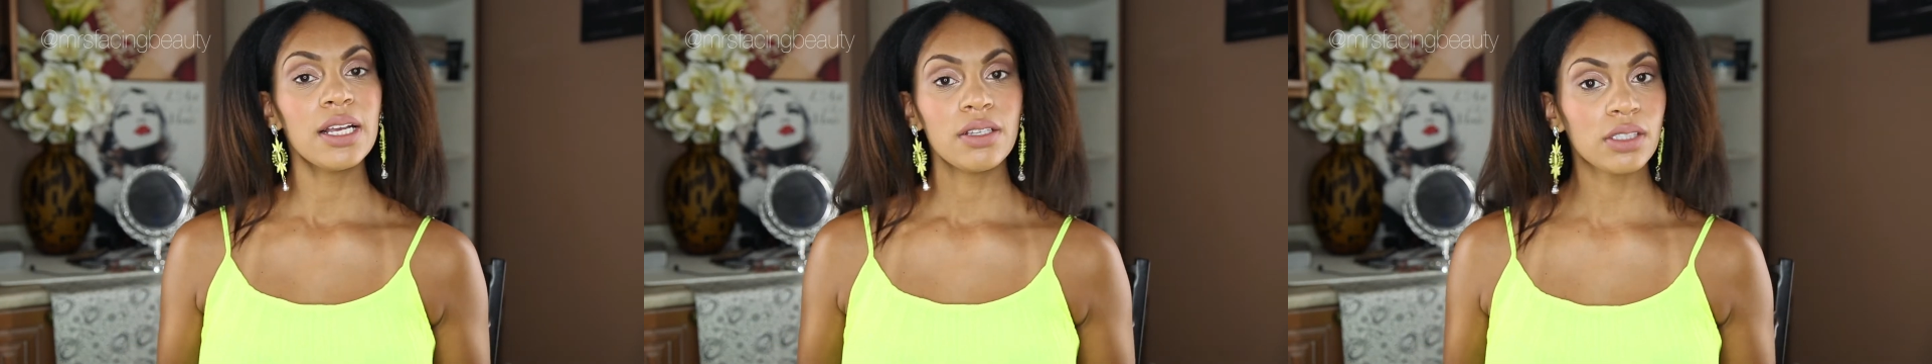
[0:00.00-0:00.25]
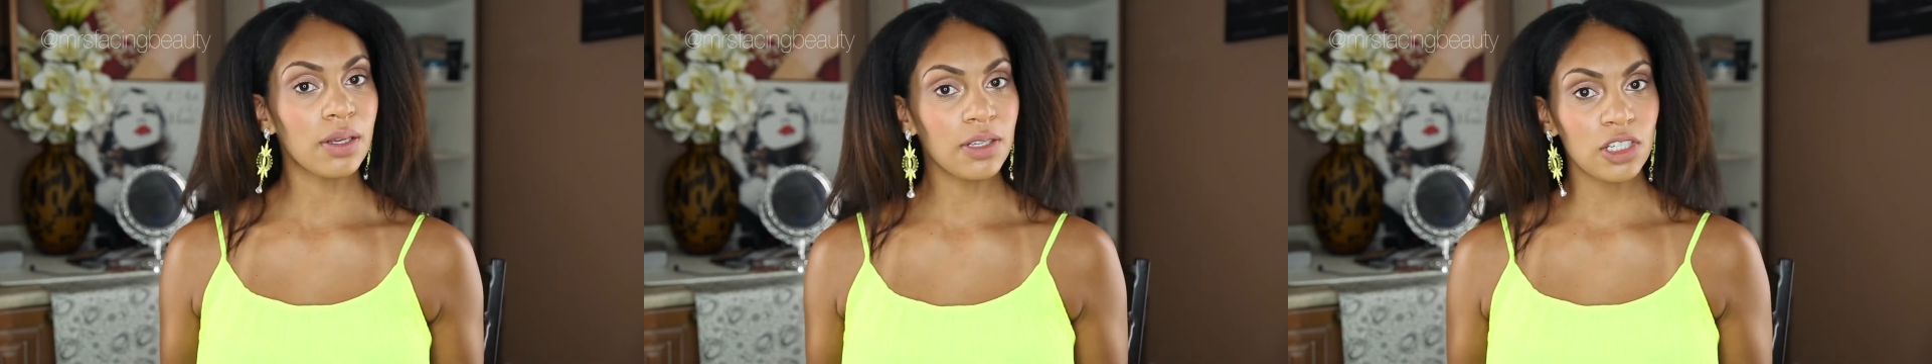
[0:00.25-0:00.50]

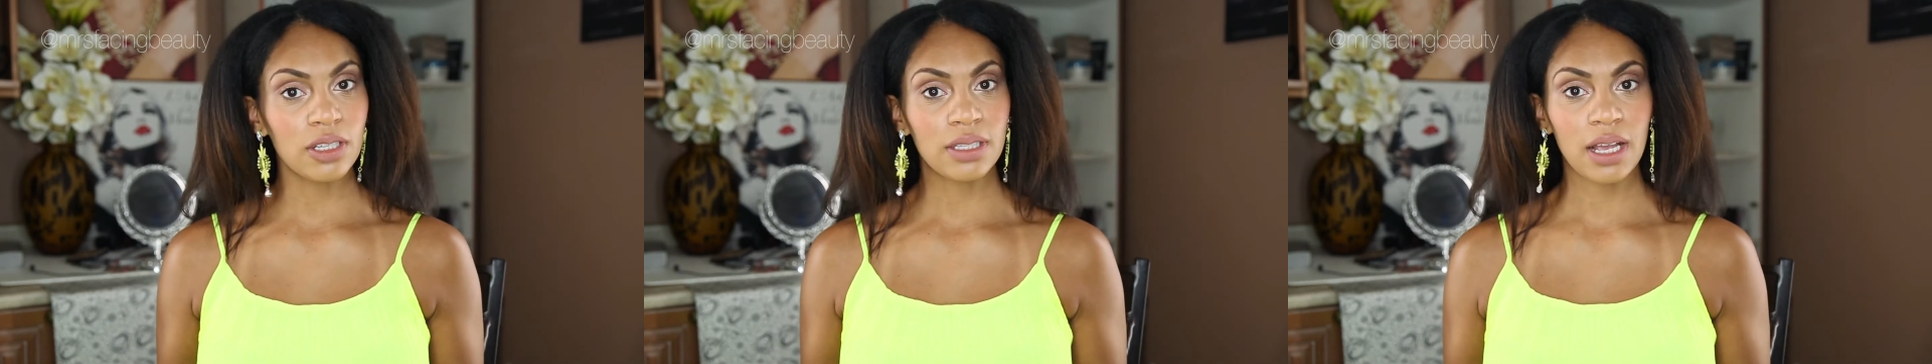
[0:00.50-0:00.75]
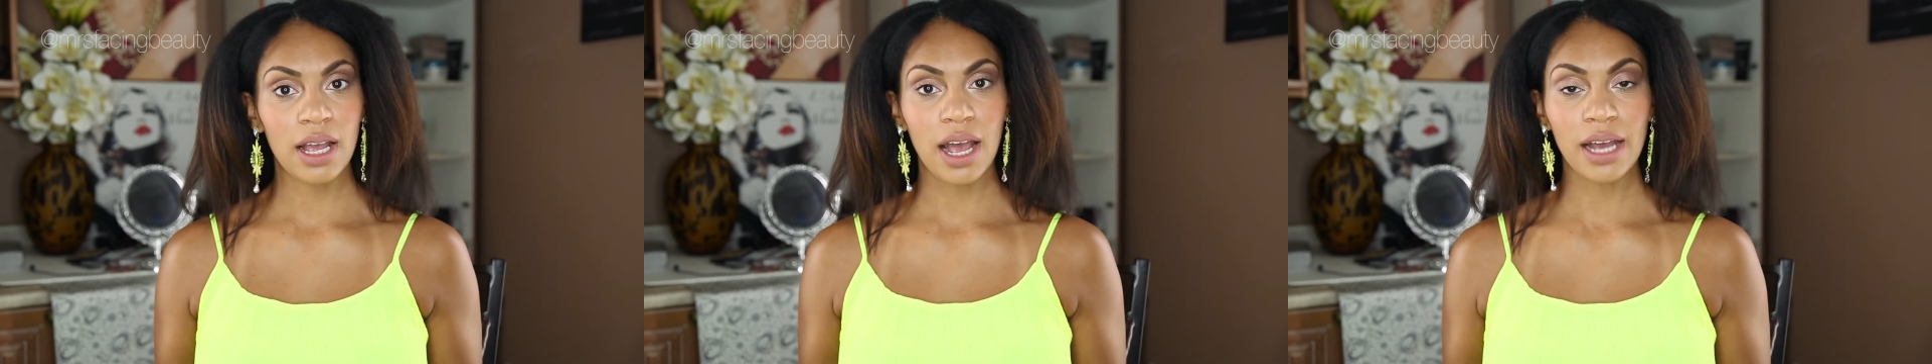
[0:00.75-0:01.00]
So it's just
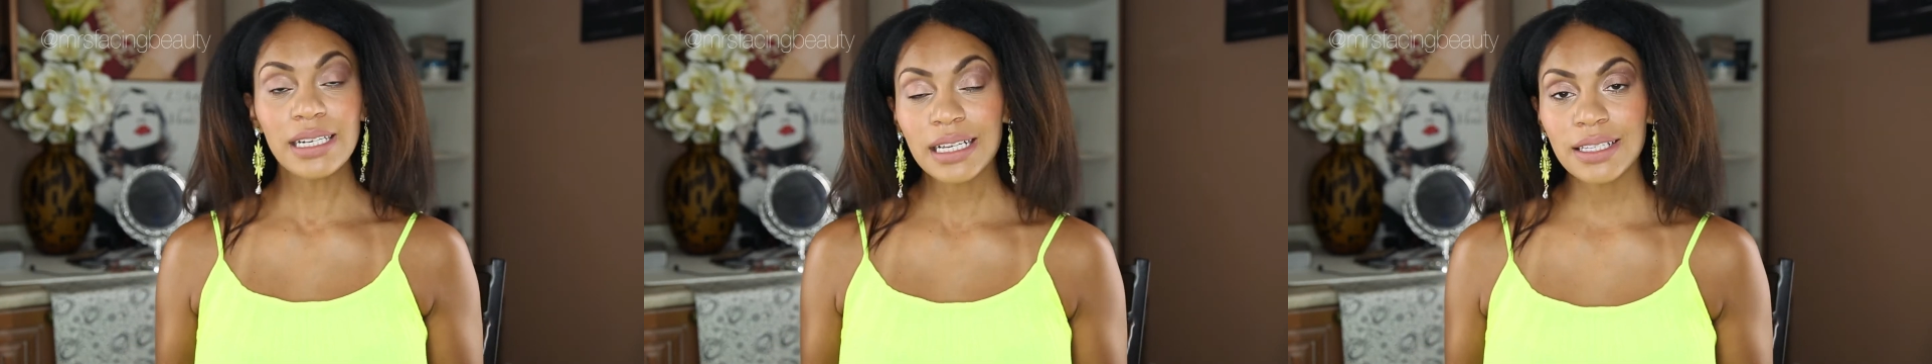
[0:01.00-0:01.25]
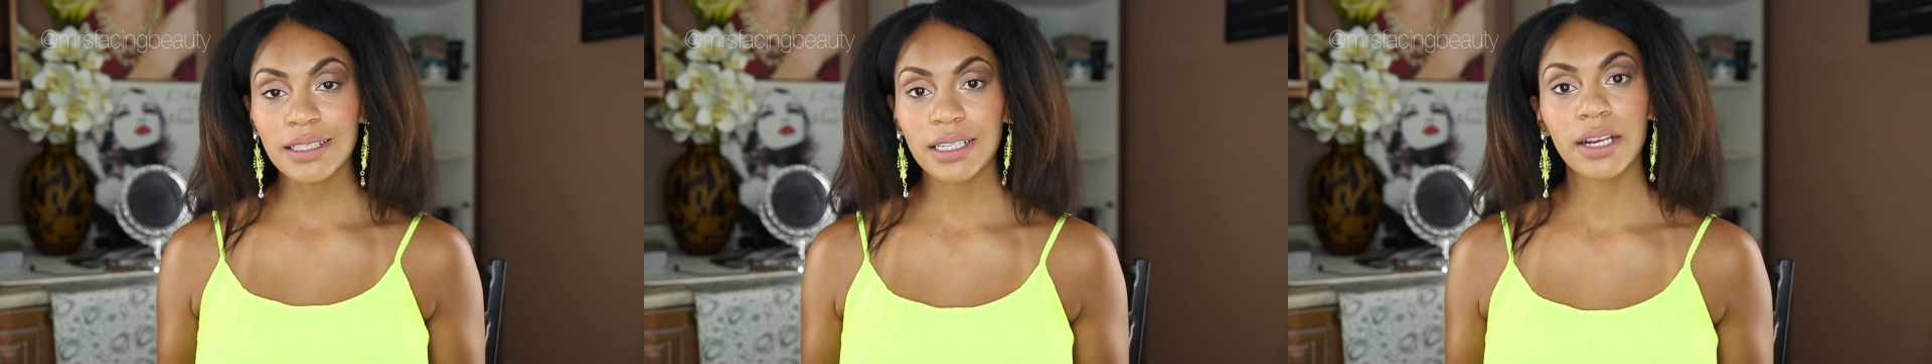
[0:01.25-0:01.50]

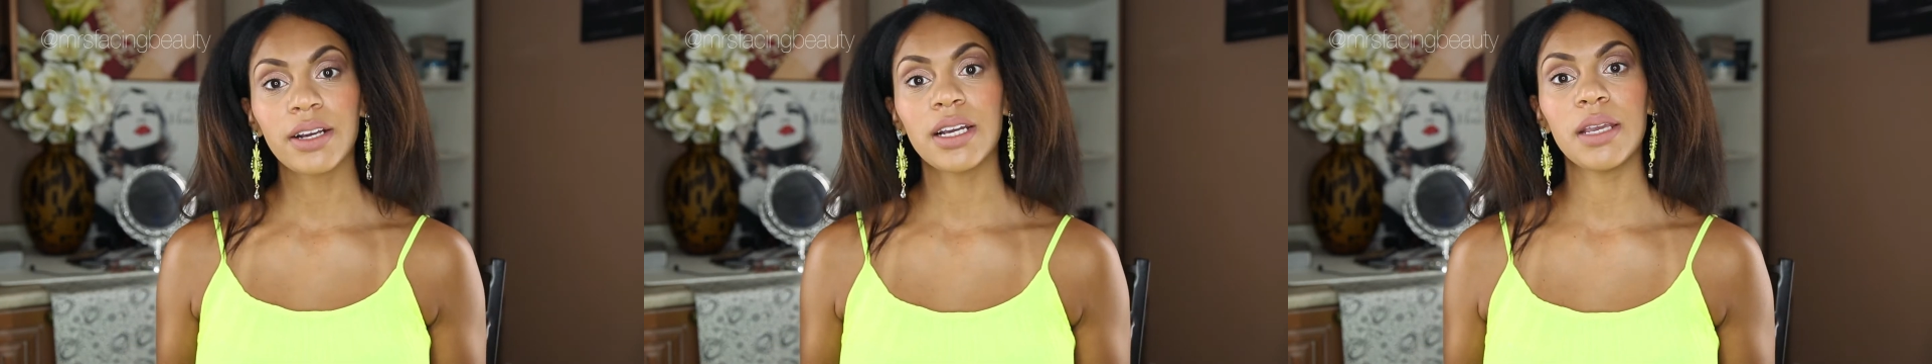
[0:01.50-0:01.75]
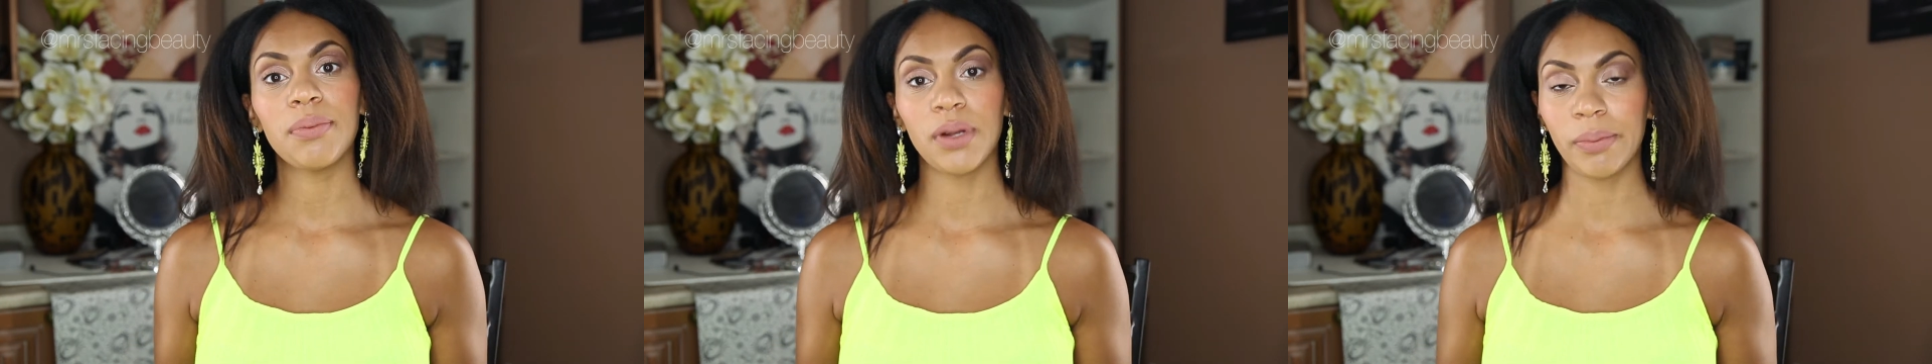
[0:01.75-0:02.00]

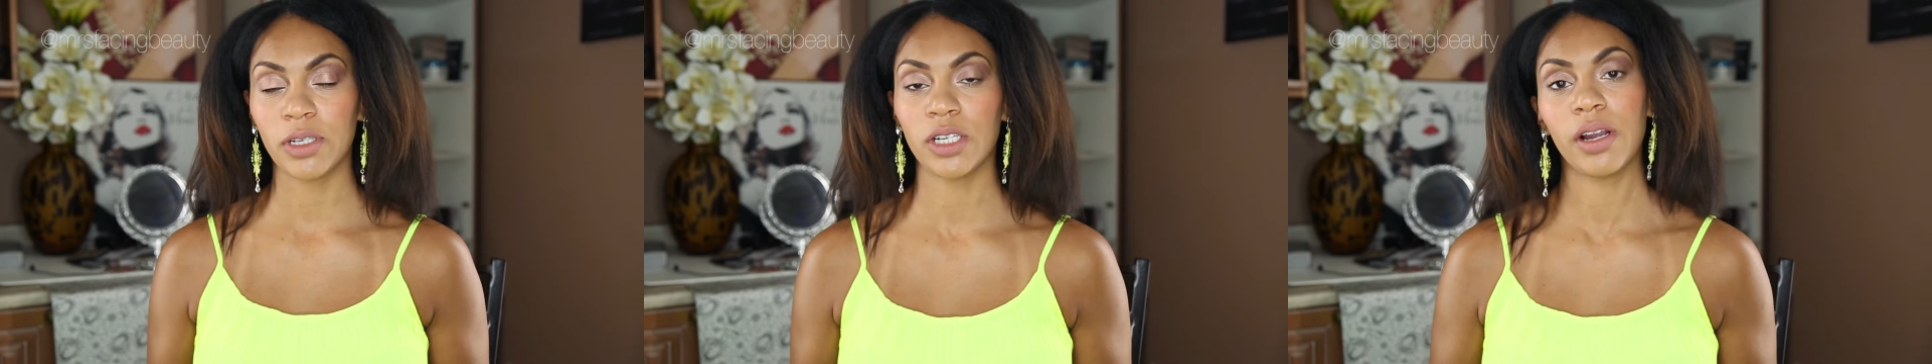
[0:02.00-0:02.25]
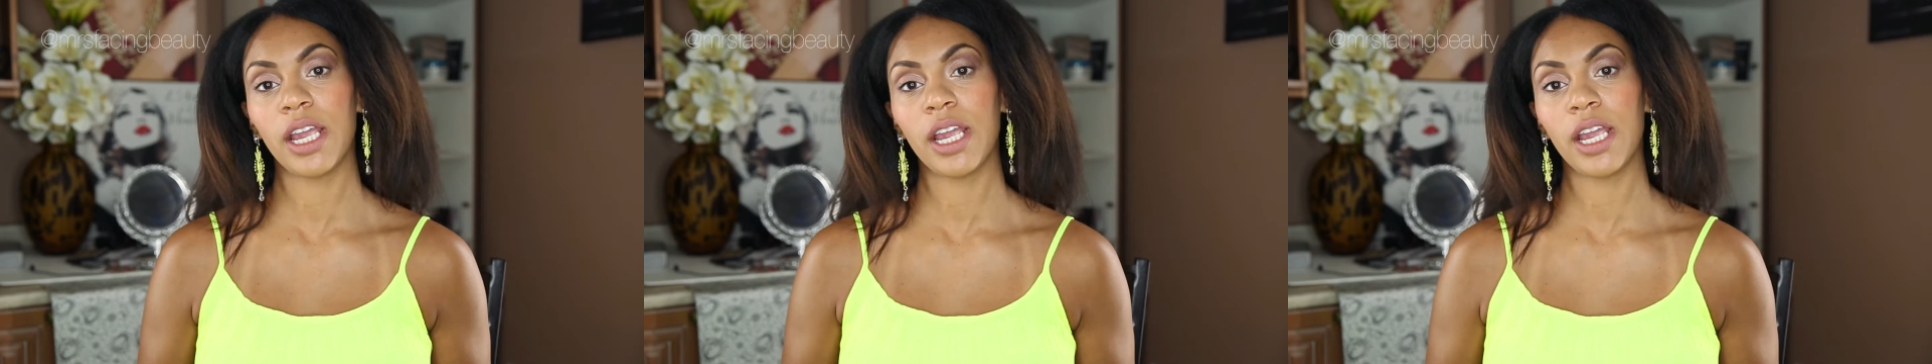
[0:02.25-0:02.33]
unnecessary premature